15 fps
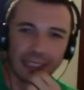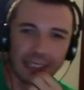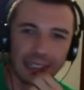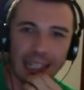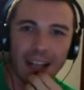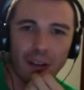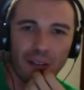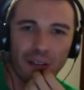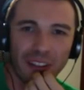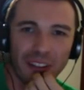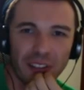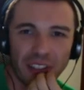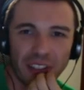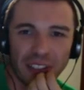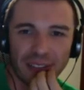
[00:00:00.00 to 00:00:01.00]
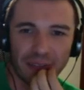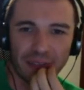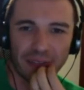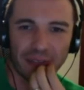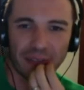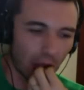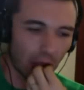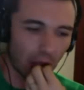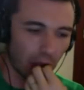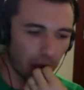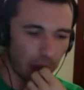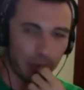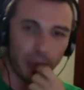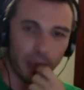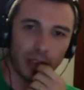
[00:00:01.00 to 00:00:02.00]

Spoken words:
of interest from the local people